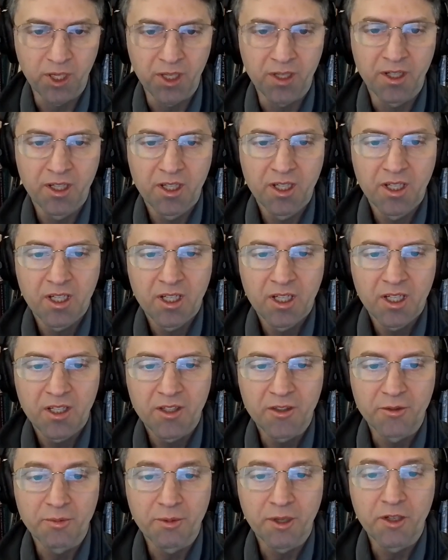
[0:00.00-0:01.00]
but
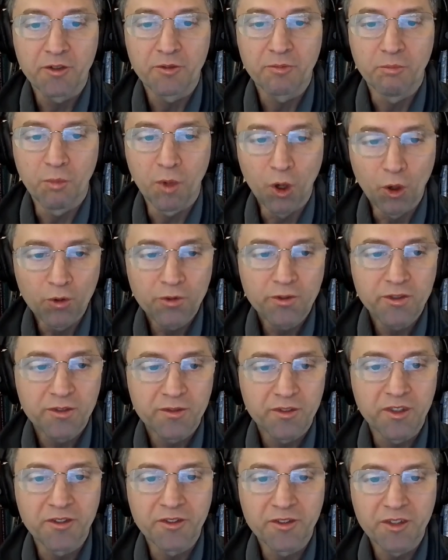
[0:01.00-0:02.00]
he spends most
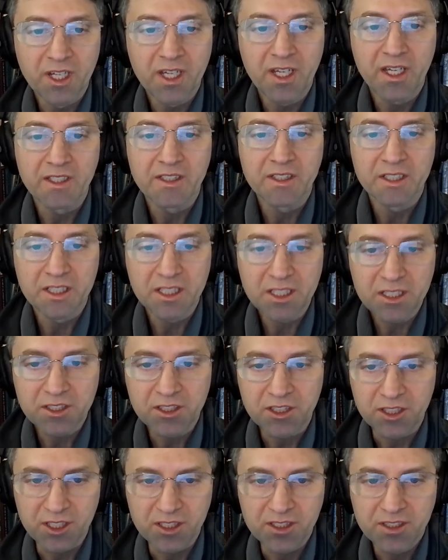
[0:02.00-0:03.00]
of his day
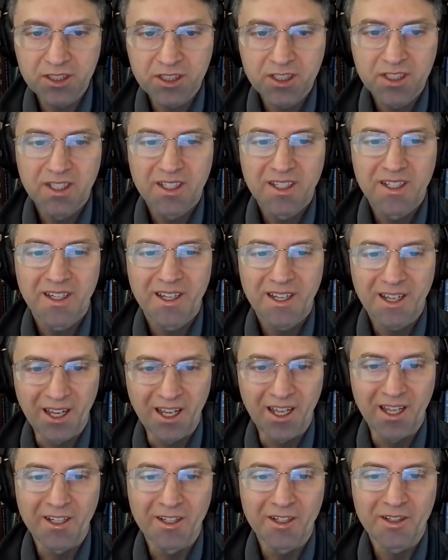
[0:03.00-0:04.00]
teaching,
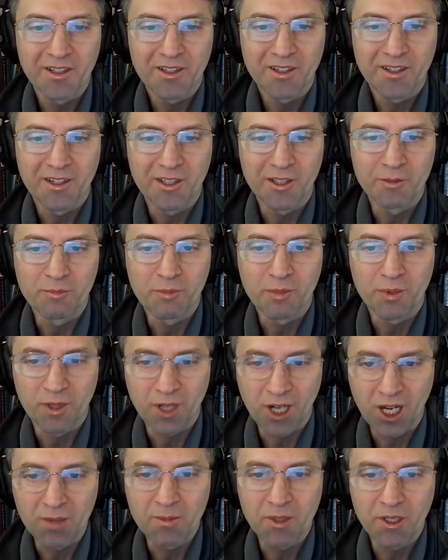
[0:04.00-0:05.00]
and the
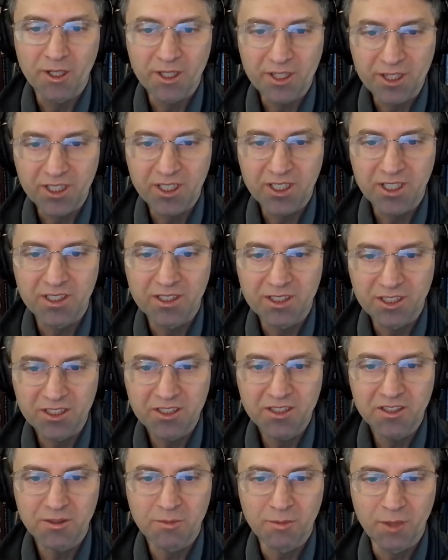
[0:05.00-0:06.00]
primary thing he
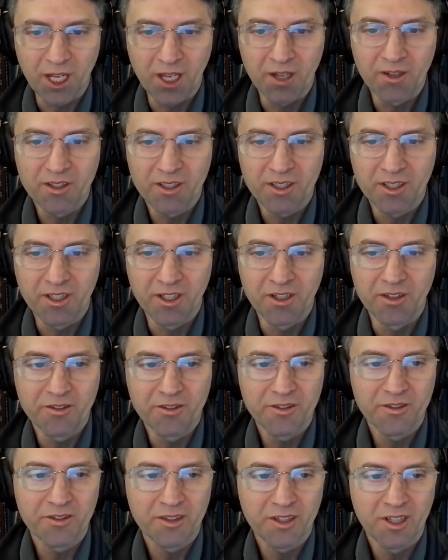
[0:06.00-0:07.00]
teaches about
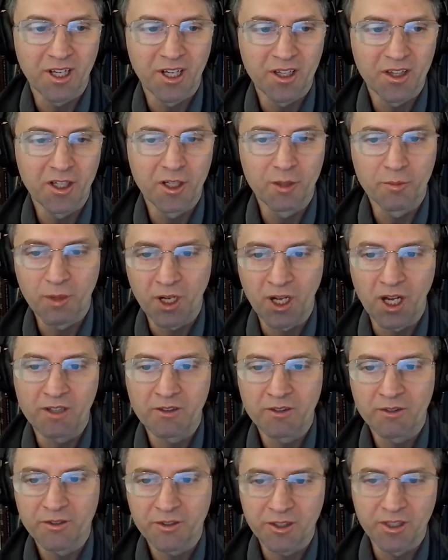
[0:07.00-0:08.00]
is the
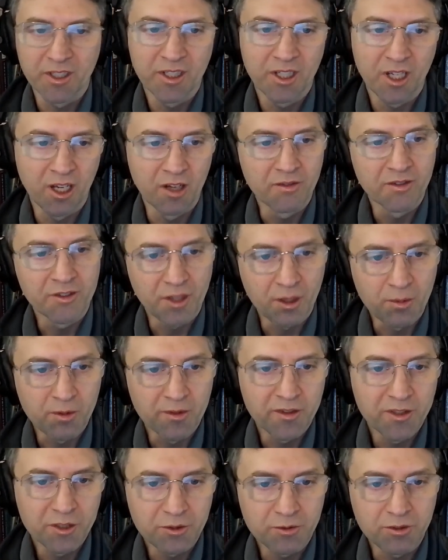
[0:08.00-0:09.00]
hypocrisy of some
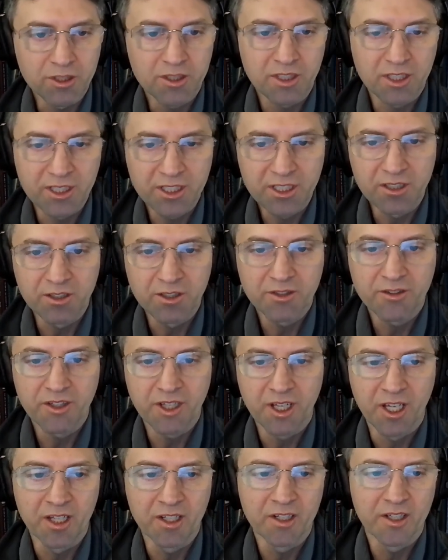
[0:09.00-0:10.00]
of the Jewish leaders
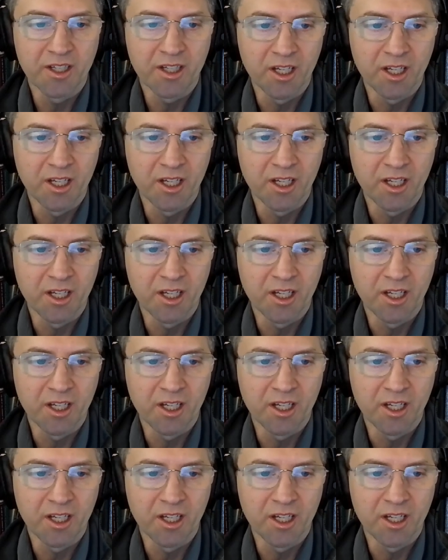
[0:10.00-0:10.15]
and